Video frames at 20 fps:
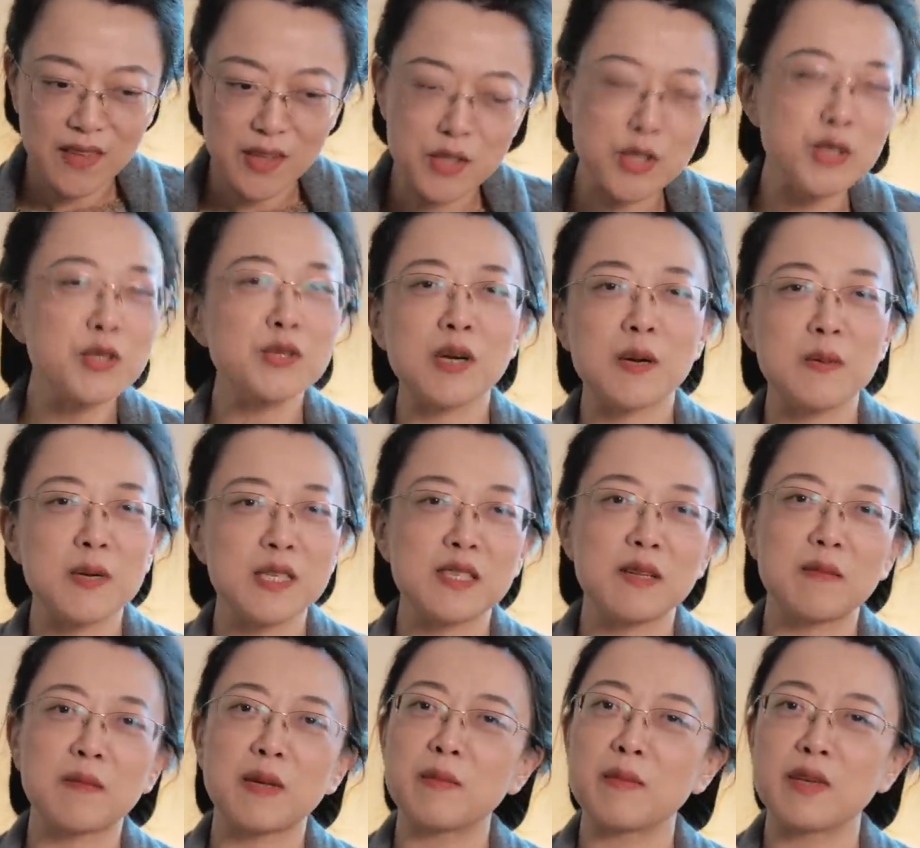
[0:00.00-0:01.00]
Two dramas
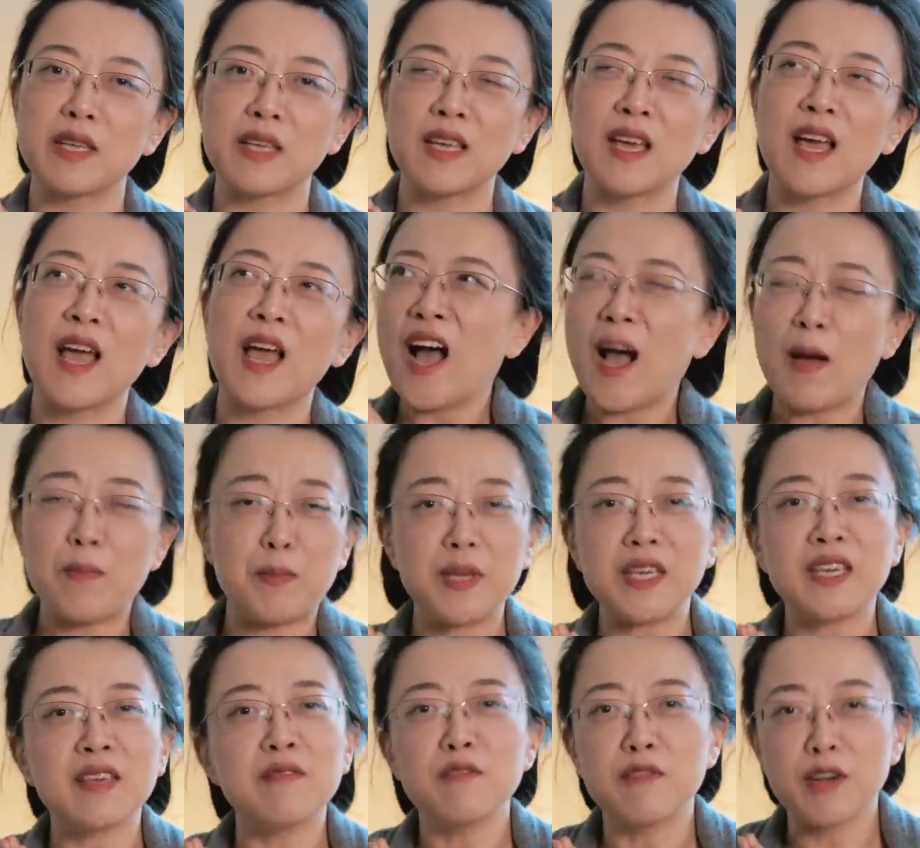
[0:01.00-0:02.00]
that made me
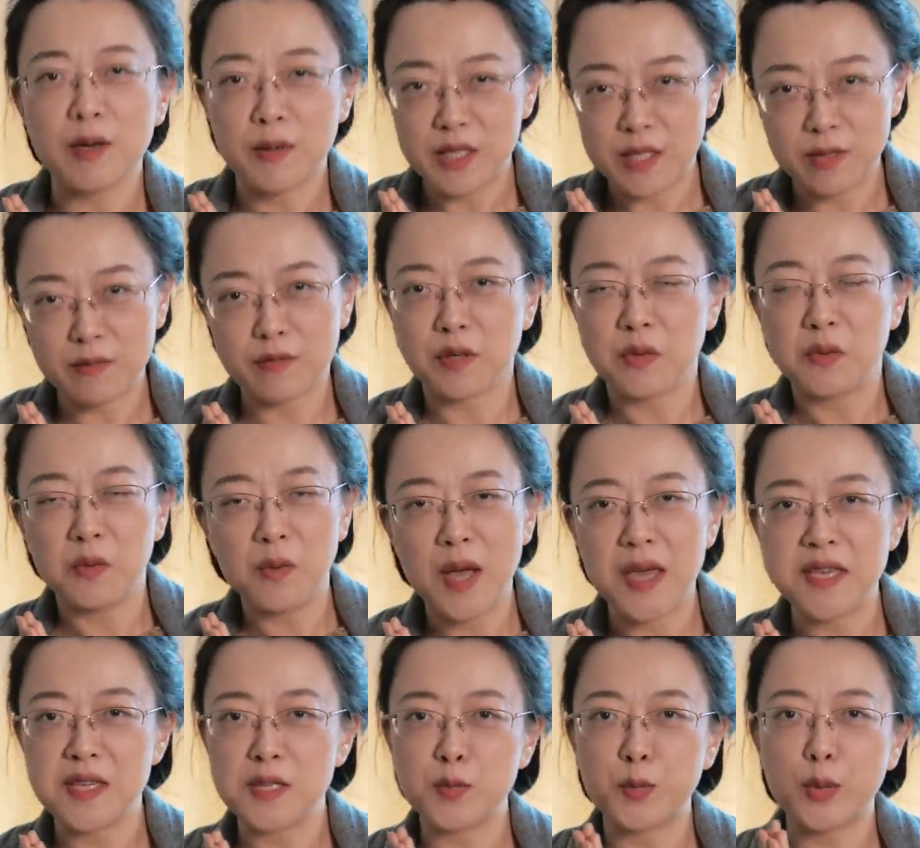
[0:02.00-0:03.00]
happy in very different
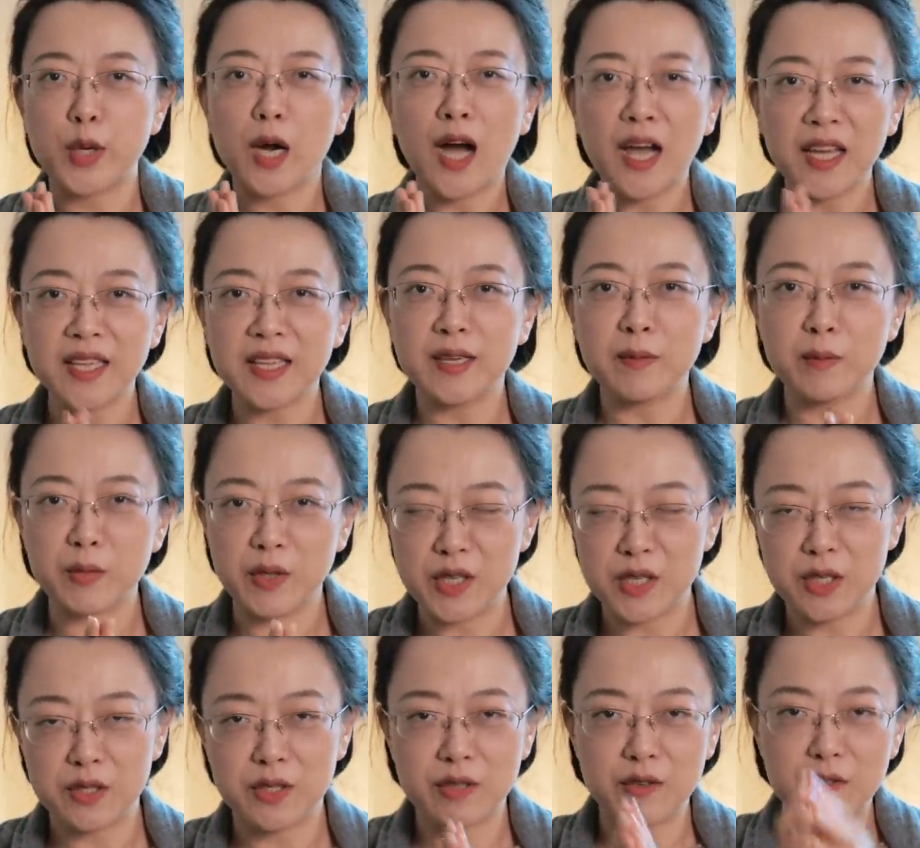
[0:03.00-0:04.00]
ways, but highly
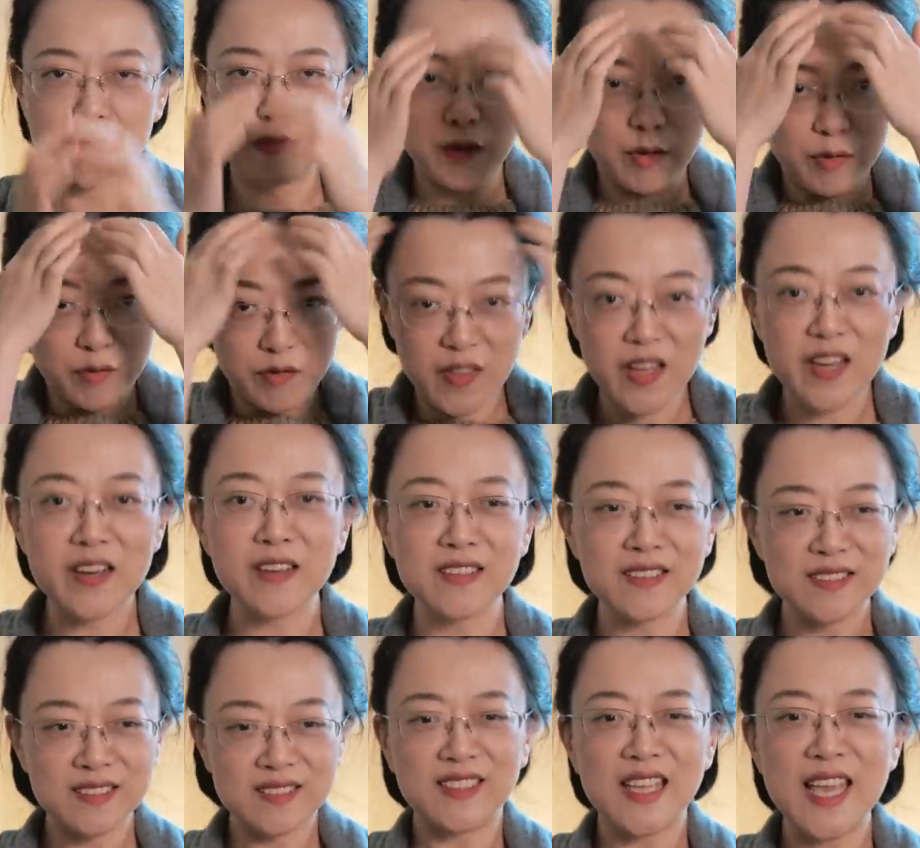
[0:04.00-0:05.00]
appreciative of
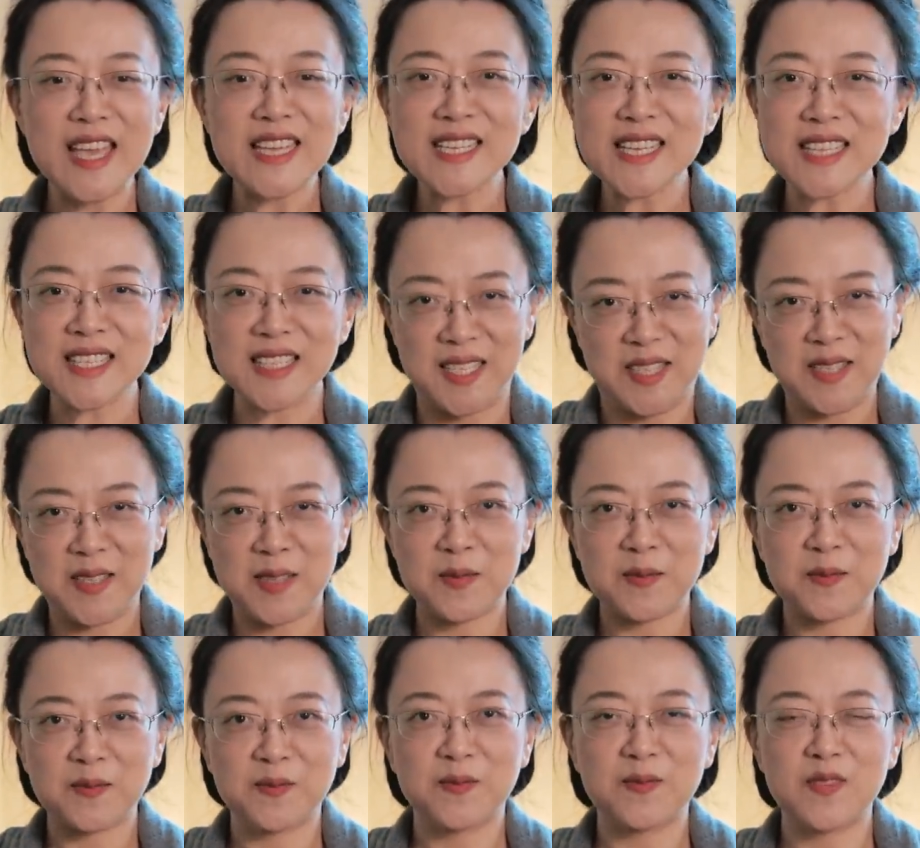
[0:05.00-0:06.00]
their
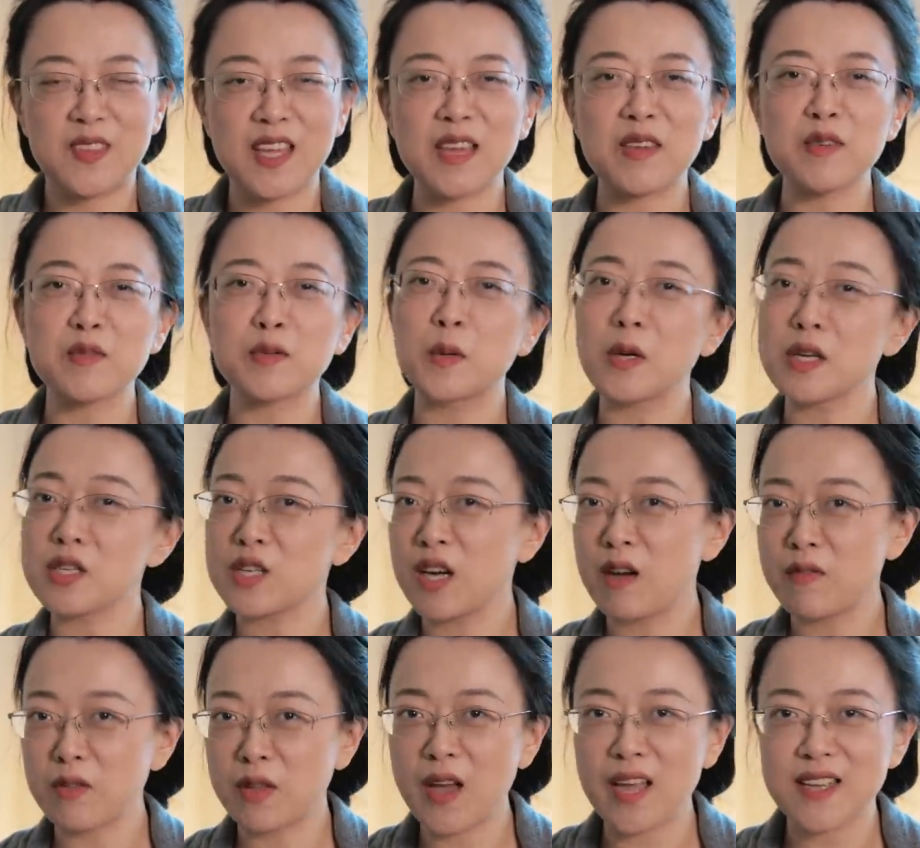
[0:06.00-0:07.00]
existence. Thank you for watching
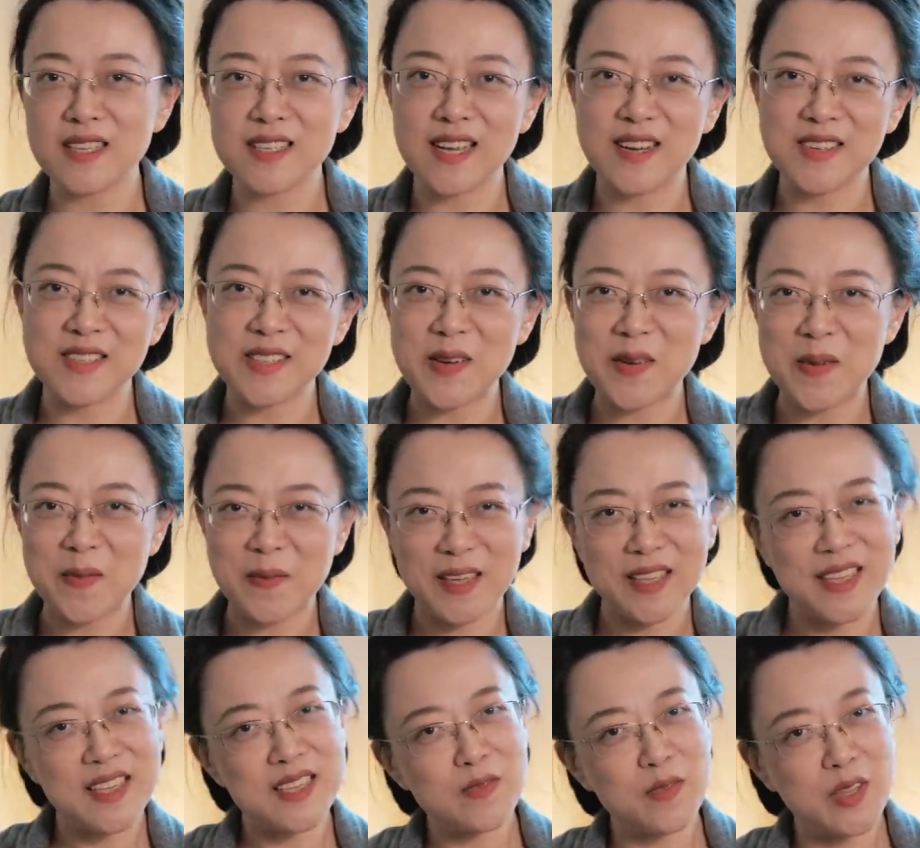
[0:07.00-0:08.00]
Avenue X. I'll see you in my
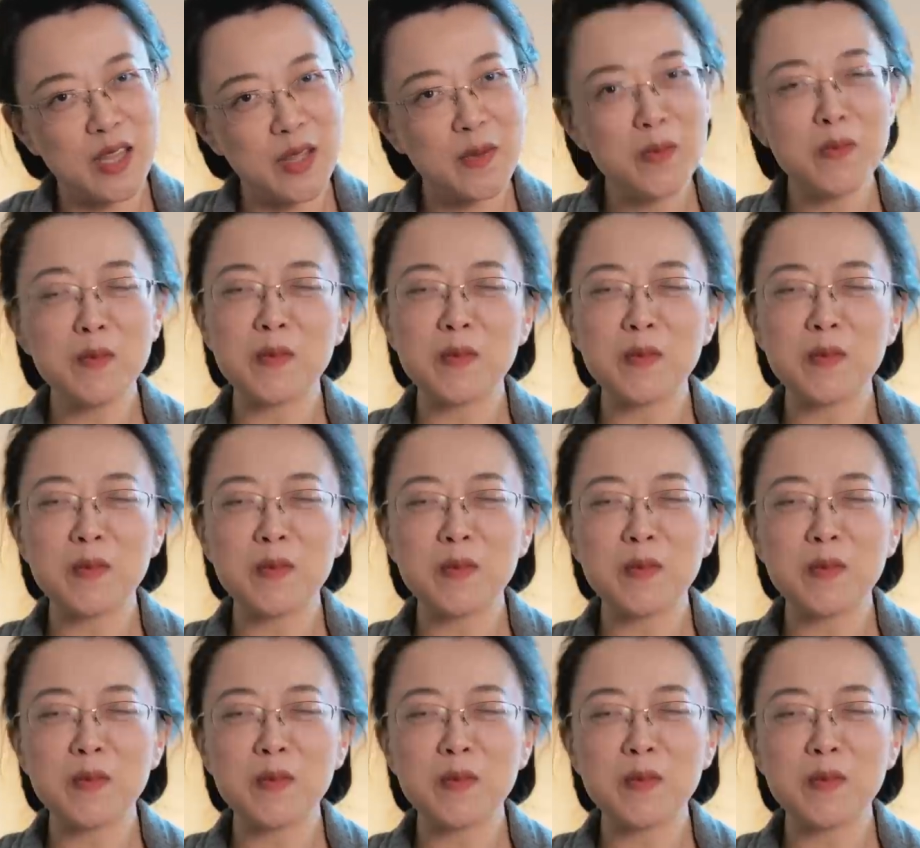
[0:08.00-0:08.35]
next video.